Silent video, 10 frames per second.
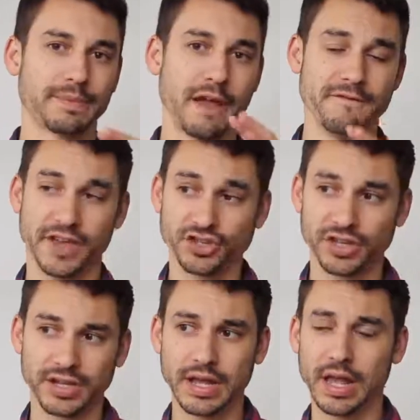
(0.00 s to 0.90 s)
my
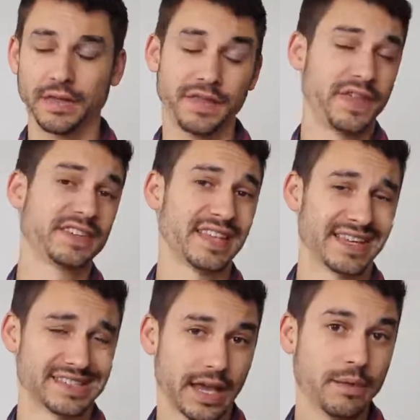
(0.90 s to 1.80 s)
vision, the things that
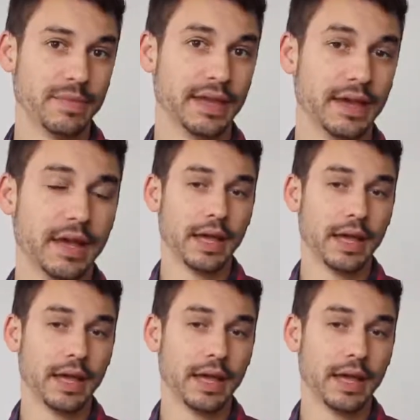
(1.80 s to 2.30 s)
excite me,